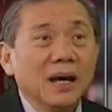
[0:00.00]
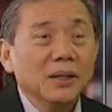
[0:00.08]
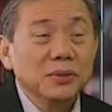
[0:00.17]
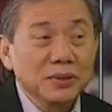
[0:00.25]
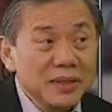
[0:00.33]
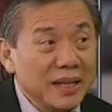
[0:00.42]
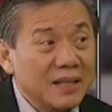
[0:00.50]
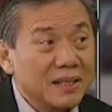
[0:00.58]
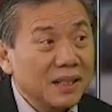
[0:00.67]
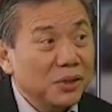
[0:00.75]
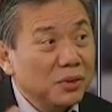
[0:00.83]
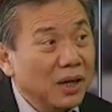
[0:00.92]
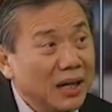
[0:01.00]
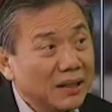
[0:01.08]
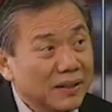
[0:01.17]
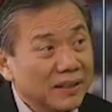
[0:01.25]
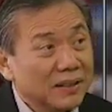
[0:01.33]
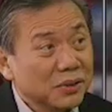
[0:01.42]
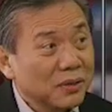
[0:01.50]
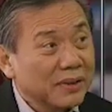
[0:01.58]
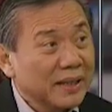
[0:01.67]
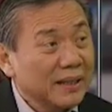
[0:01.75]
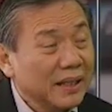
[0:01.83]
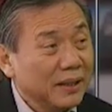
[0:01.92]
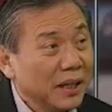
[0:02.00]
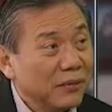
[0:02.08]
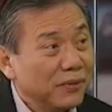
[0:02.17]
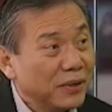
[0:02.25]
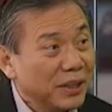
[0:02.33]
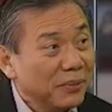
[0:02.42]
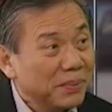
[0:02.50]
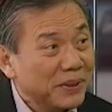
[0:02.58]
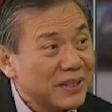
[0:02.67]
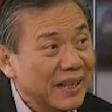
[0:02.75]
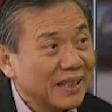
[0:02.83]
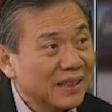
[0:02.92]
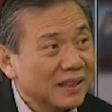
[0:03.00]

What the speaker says: So 60 to 100 is already a 40%.